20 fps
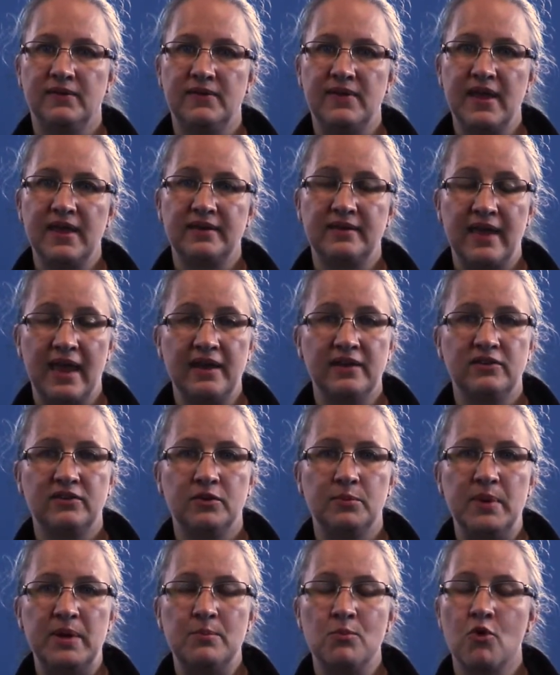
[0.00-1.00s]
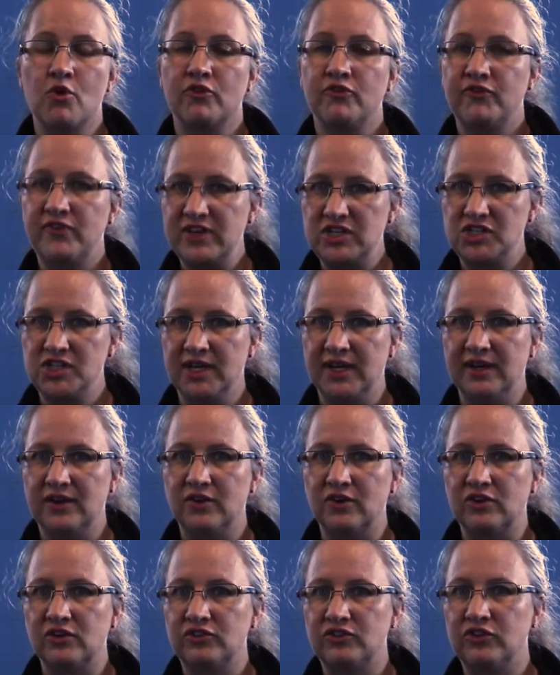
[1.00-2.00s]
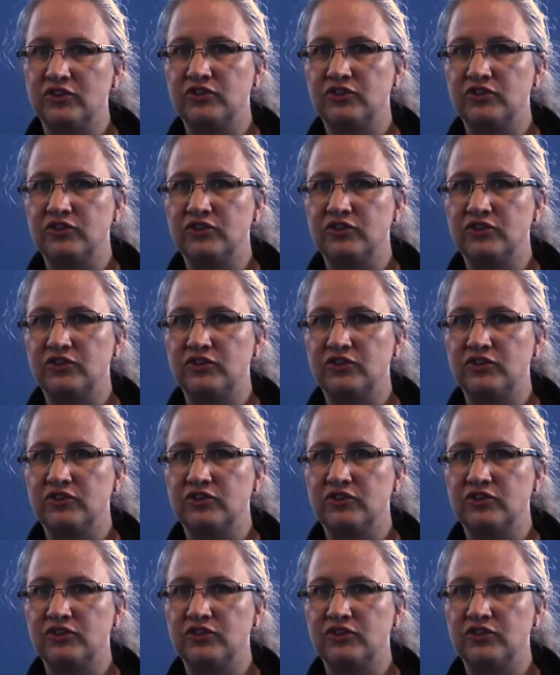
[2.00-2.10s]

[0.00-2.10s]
they tend to be more fish eaters.